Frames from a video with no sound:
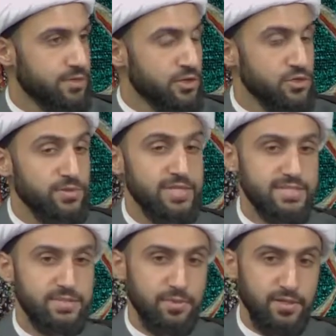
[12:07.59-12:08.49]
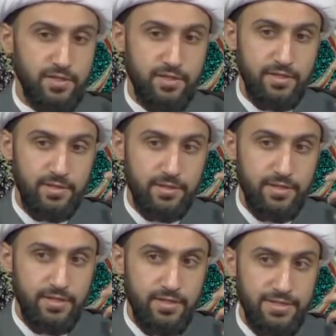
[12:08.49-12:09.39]
So this
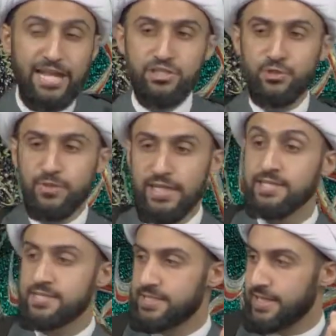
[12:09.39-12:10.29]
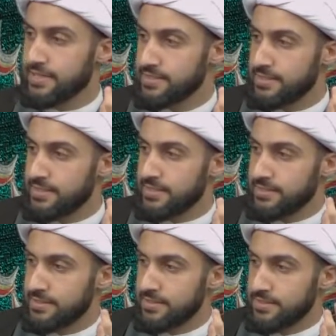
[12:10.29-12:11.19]
natural instinct
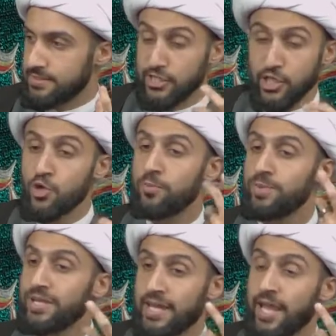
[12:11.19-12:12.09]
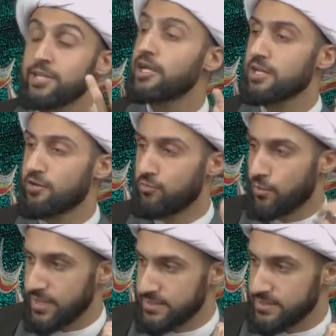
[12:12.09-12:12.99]
that the human being cannot avoid